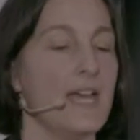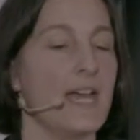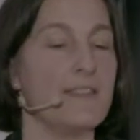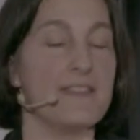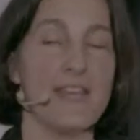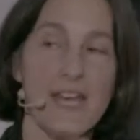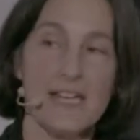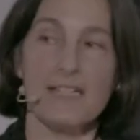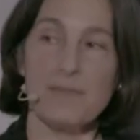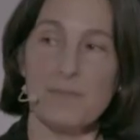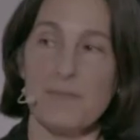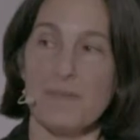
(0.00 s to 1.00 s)
And that,
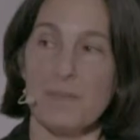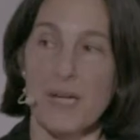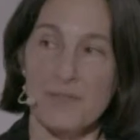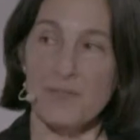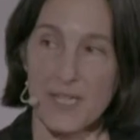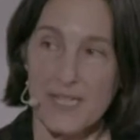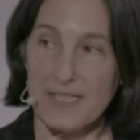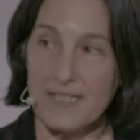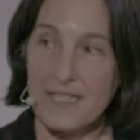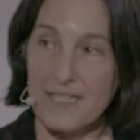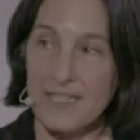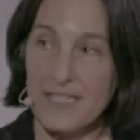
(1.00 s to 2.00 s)
my
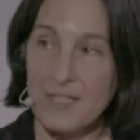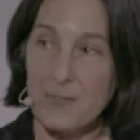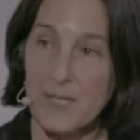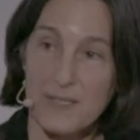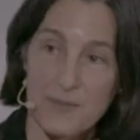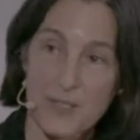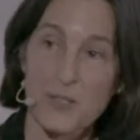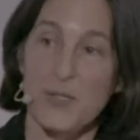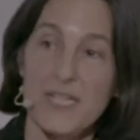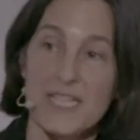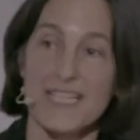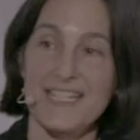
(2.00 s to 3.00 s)
friends, is one of the
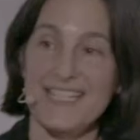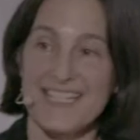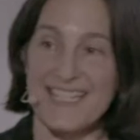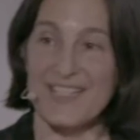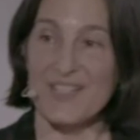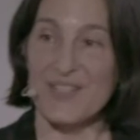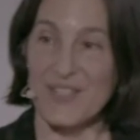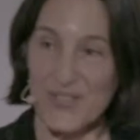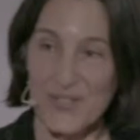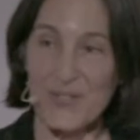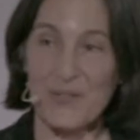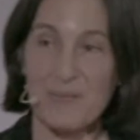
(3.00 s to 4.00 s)
trickiest things to
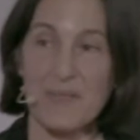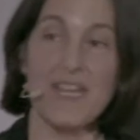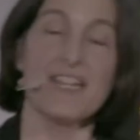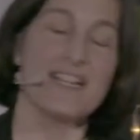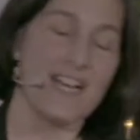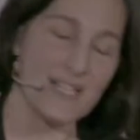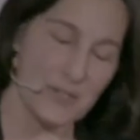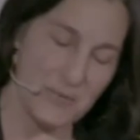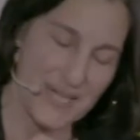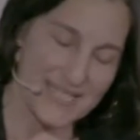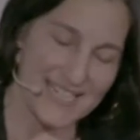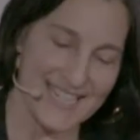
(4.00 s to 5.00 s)
do on the
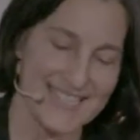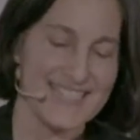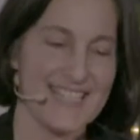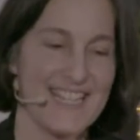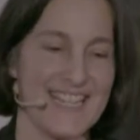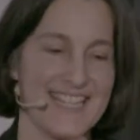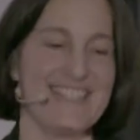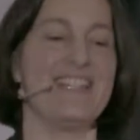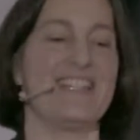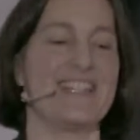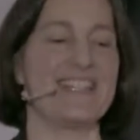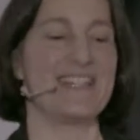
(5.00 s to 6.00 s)
one hand.
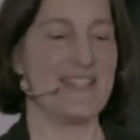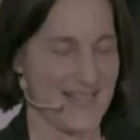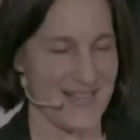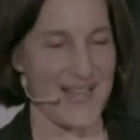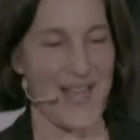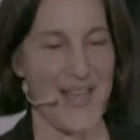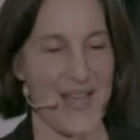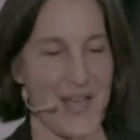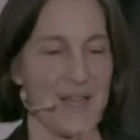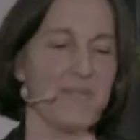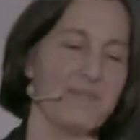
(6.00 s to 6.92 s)
Okay,